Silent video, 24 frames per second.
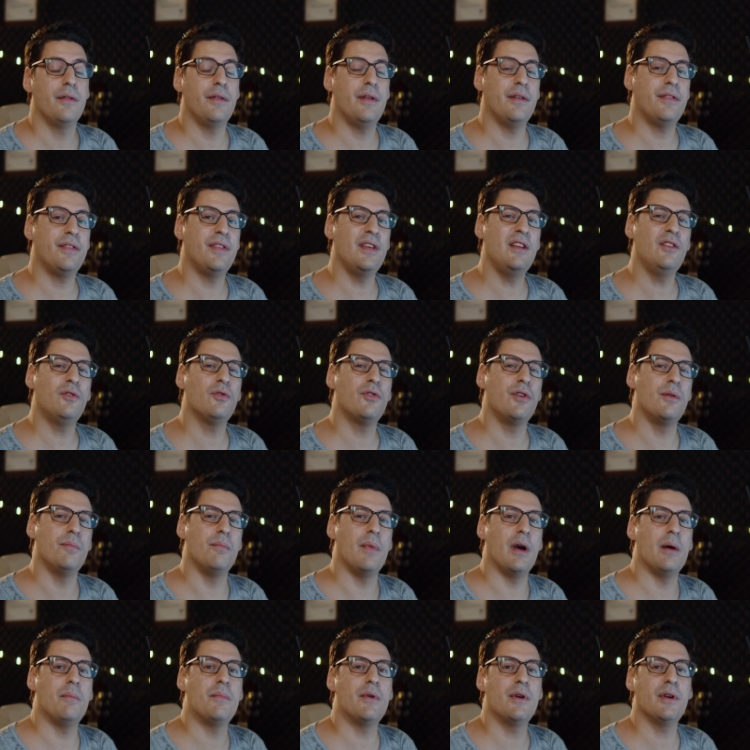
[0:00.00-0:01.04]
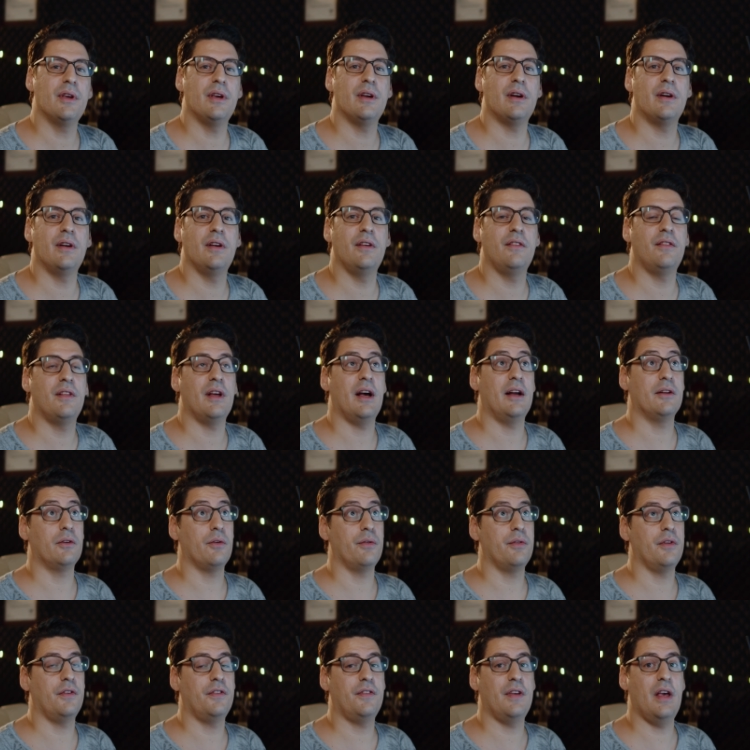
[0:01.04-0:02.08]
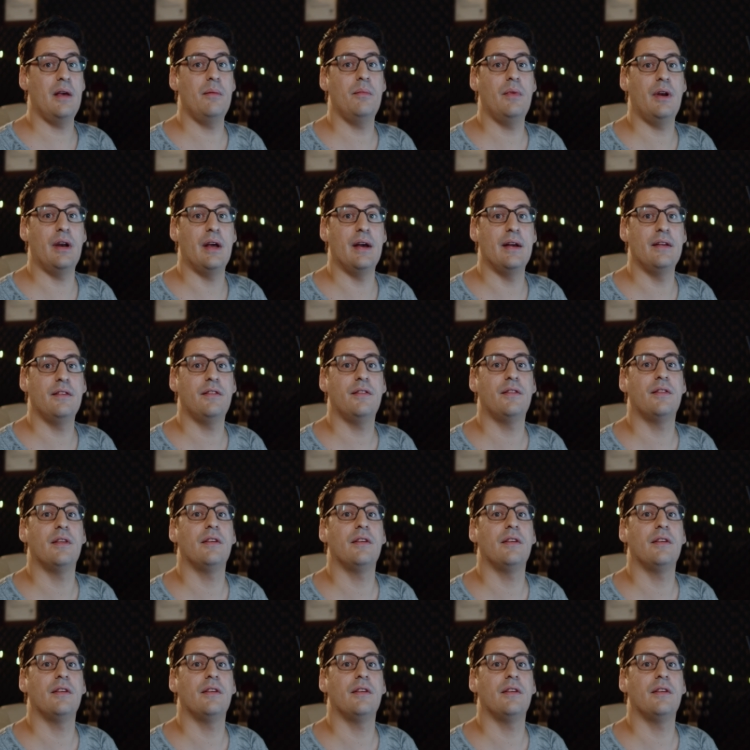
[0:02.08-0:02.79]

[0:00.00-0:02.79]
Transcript: The thing to remember here is that on the same lens,